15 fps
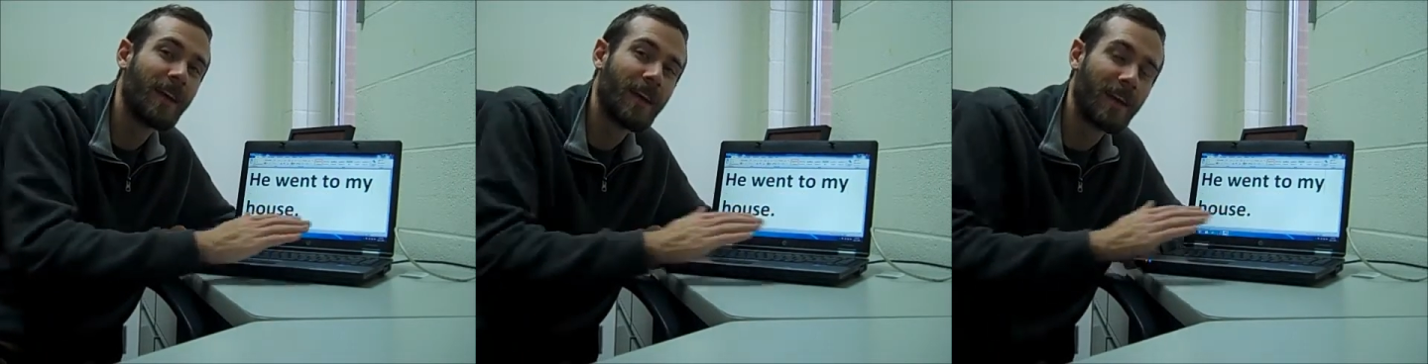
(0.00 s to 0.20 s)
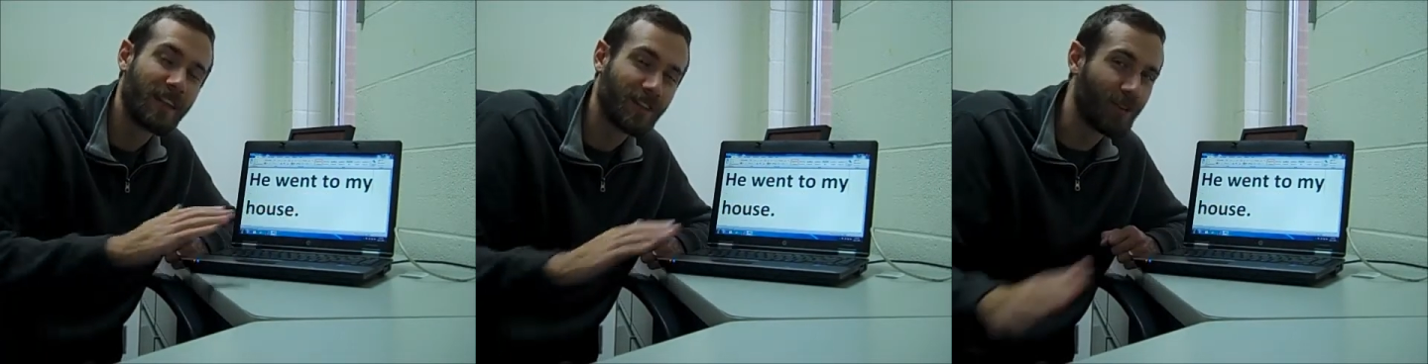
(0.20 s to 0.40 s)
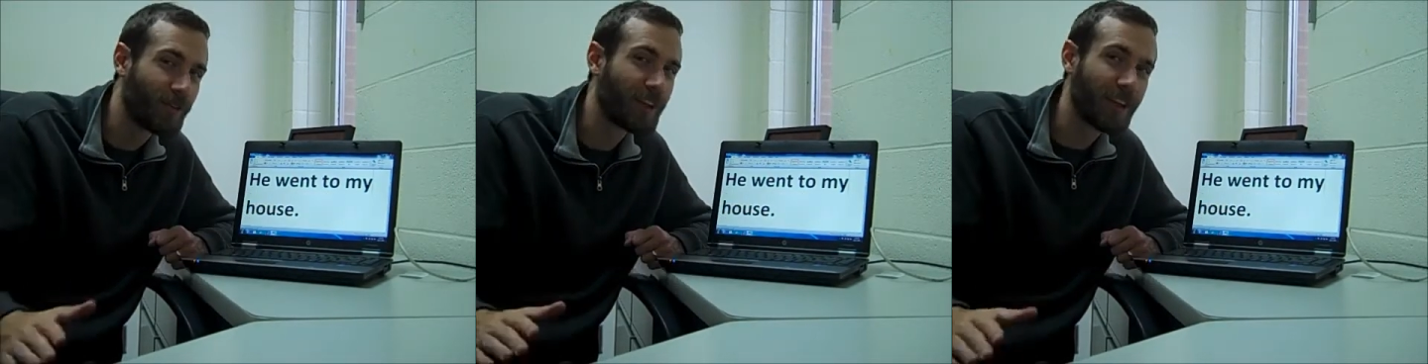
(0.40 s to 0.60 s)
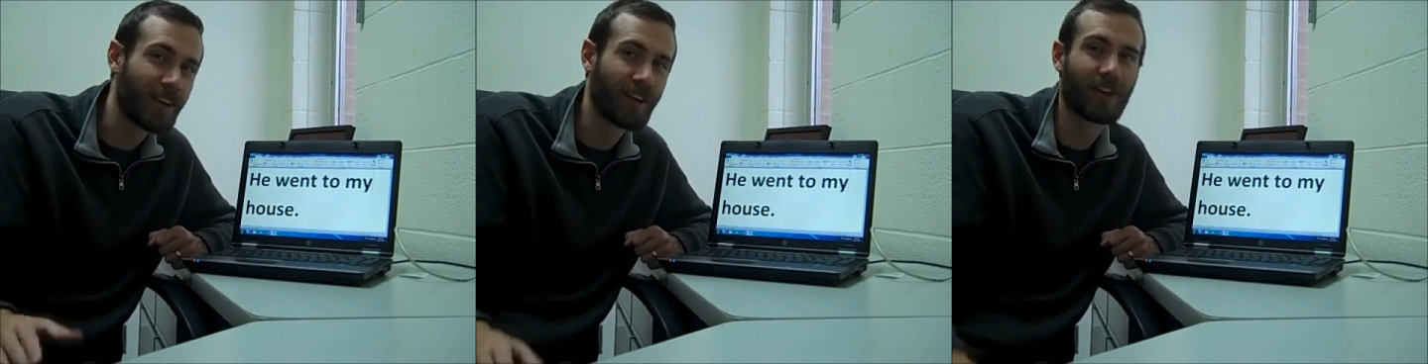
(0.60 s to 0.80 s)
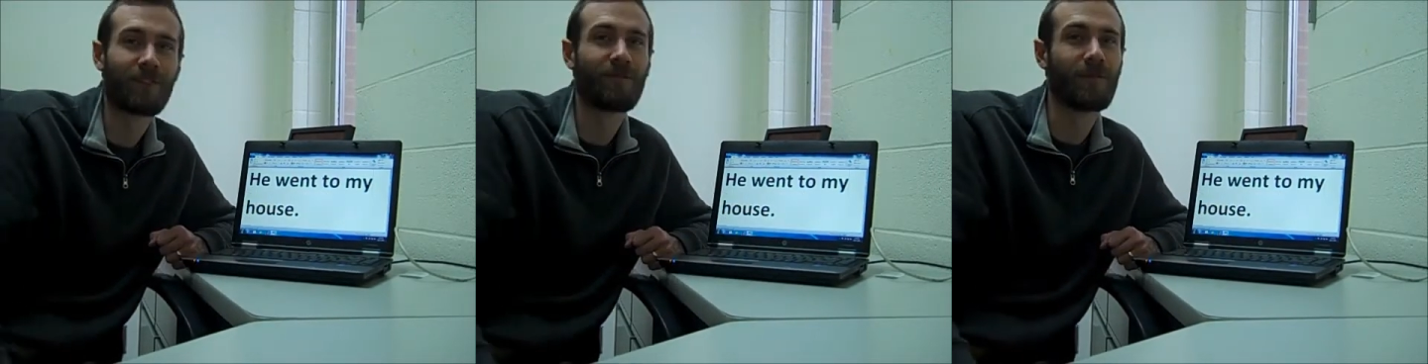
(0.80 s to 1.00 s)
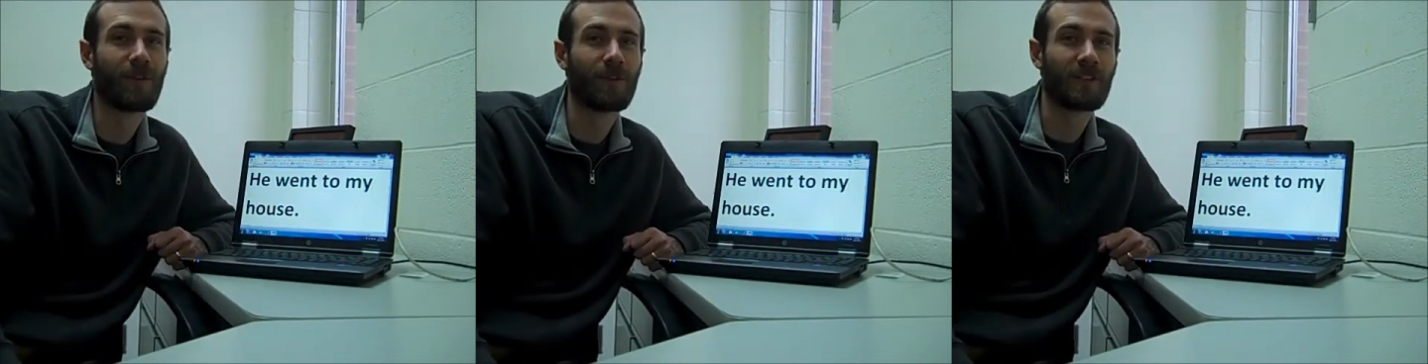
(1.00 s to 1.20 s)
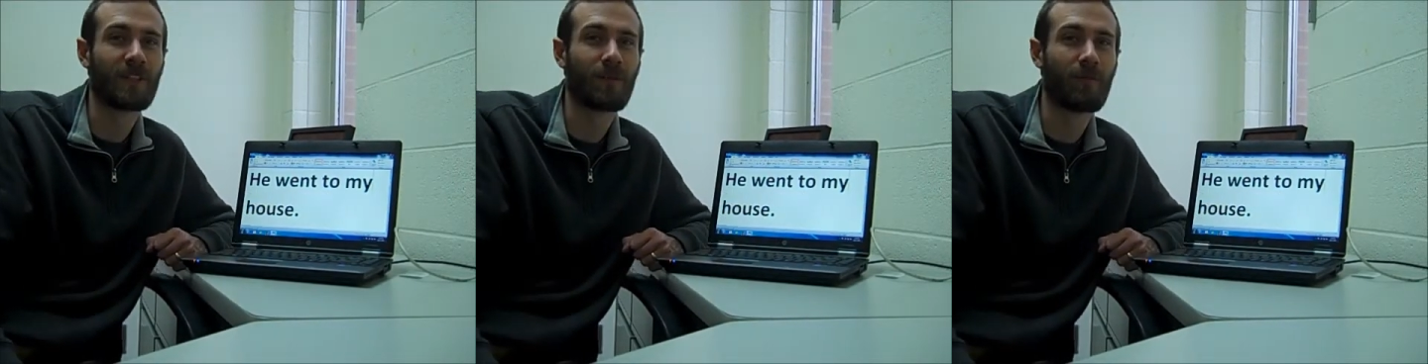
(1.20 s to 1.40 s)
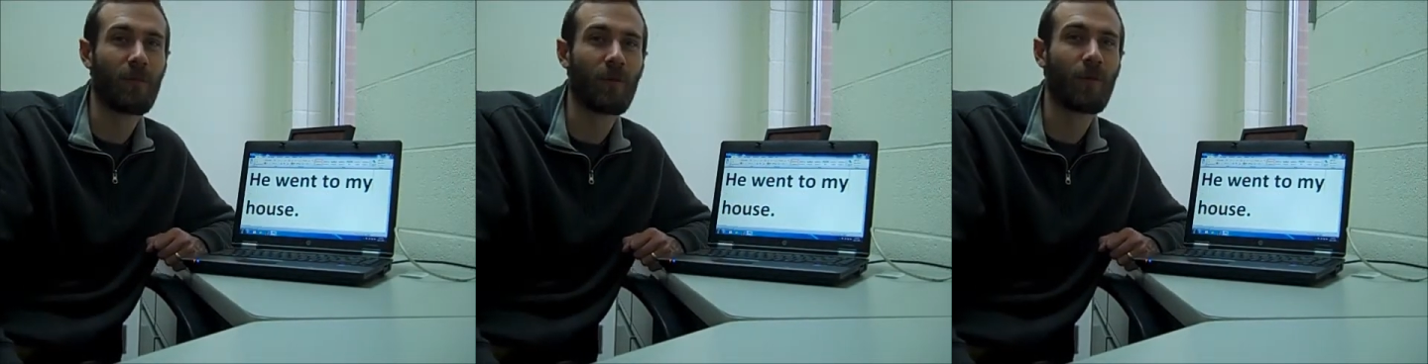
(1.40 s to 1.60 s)
it's only going to confuse them
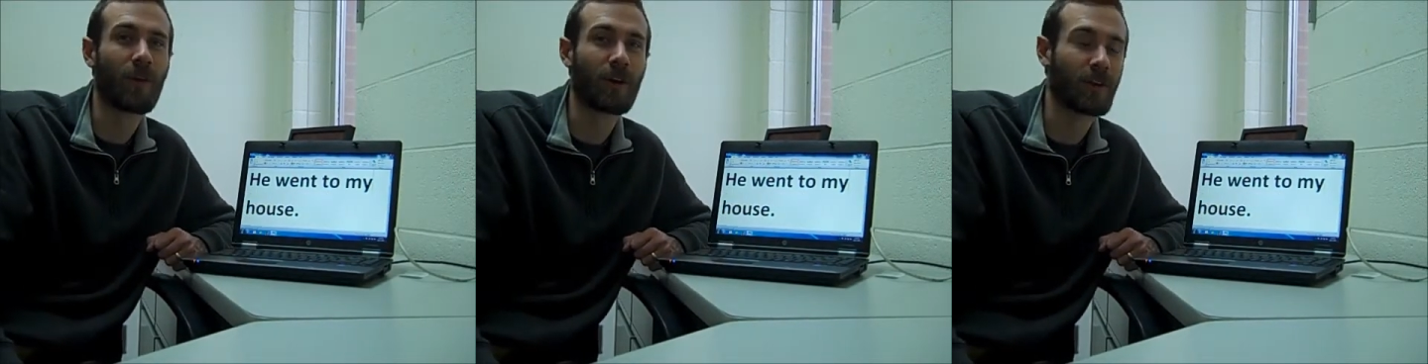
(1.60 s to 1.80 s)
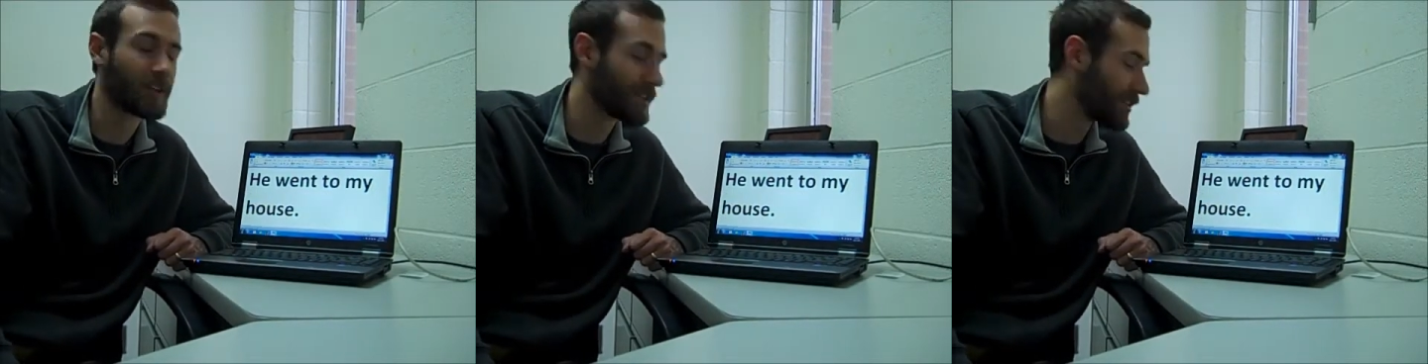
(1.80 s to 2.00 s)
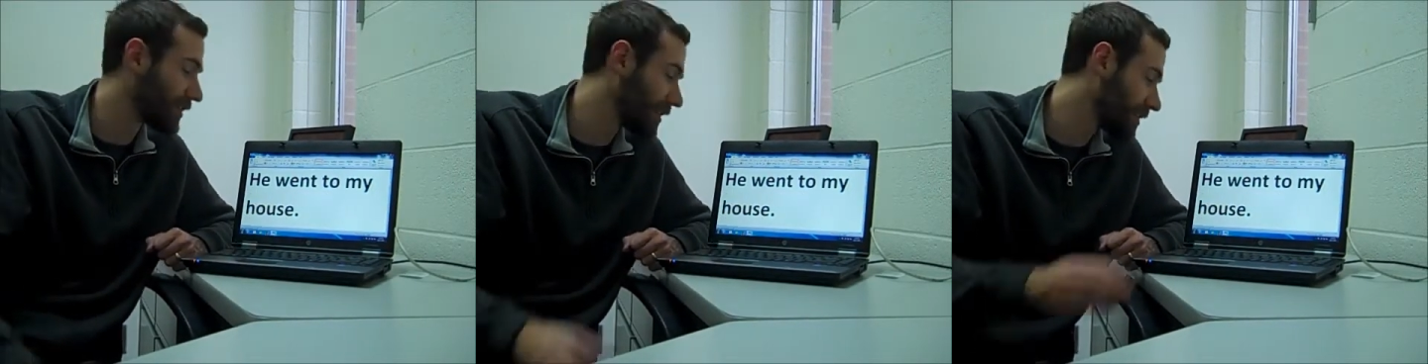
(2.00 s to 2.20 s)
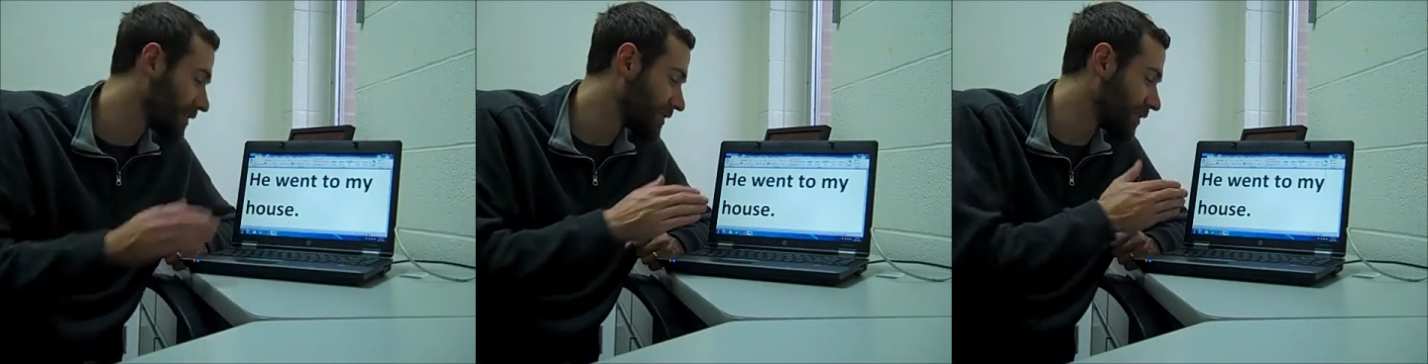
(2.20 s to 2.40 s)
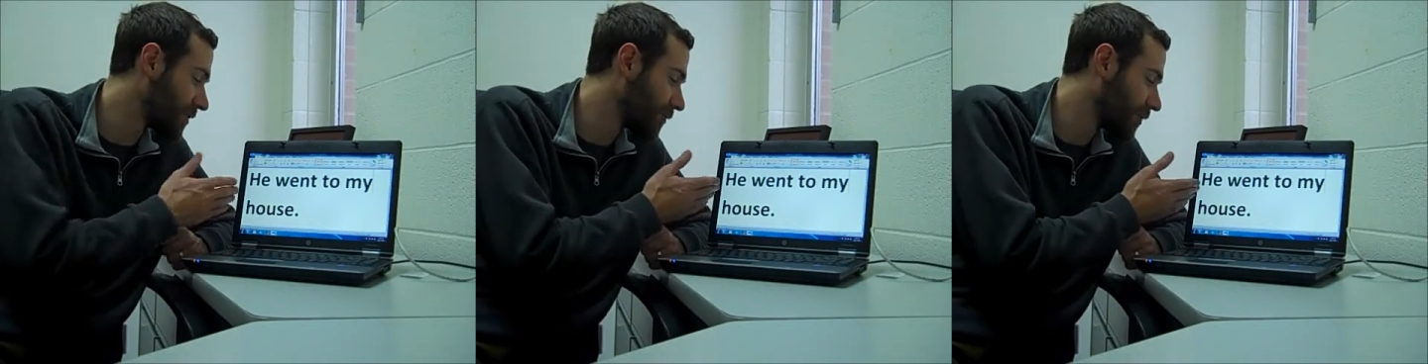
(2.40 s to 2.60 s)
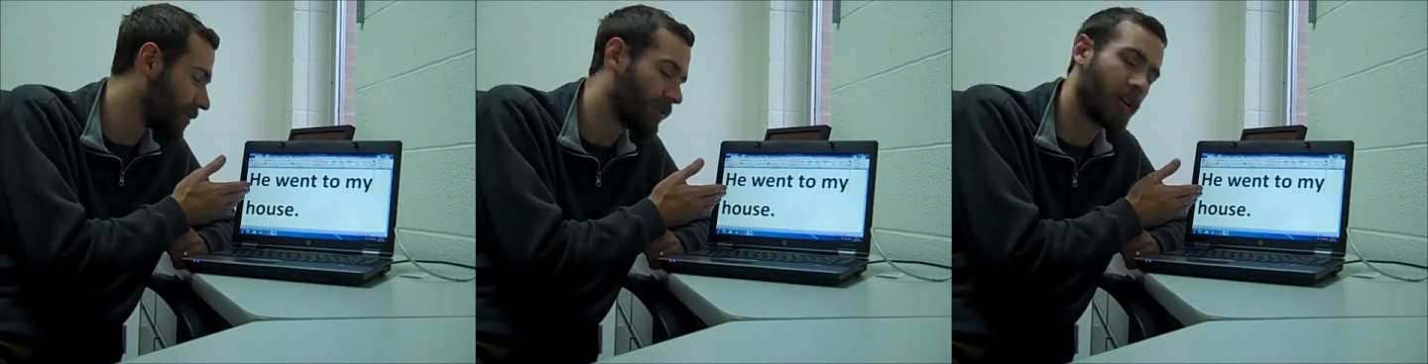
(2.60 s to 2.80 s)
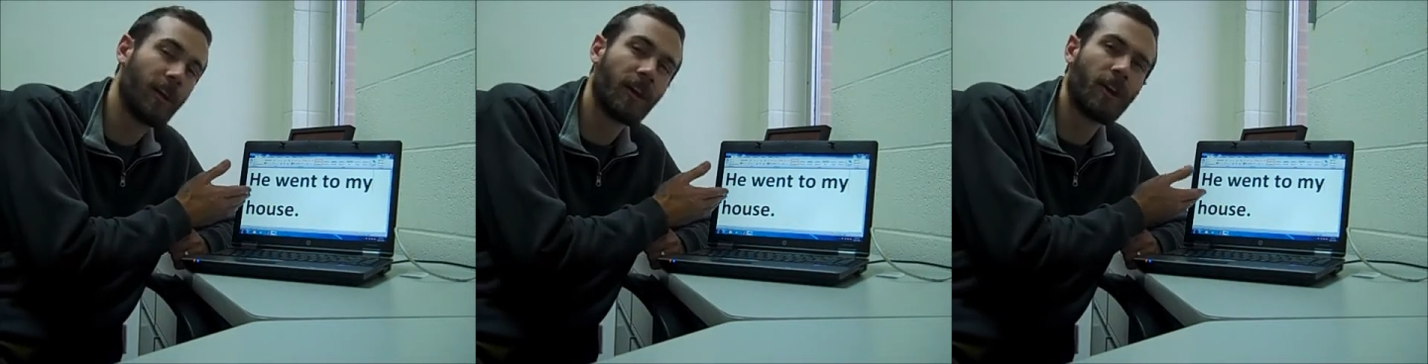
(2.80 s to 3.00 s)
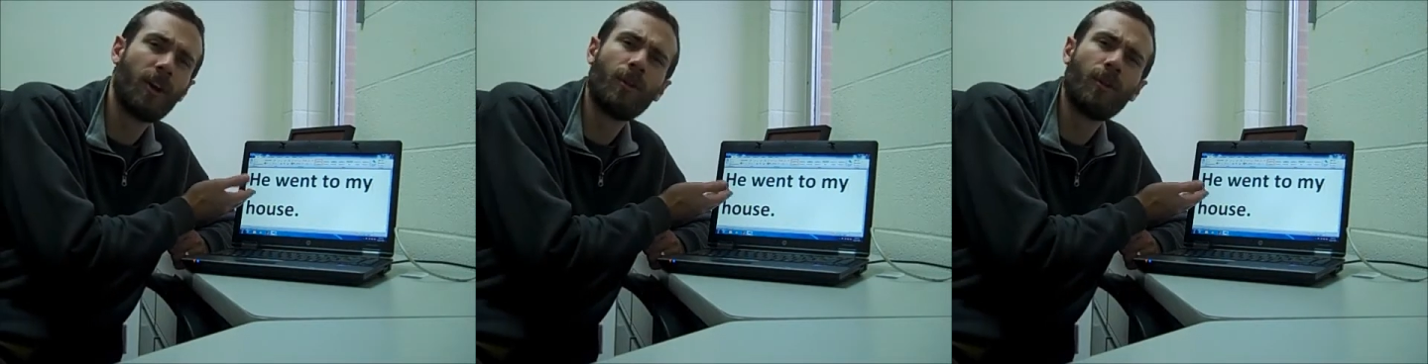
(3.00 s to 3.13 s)
more because they're going to start wondering,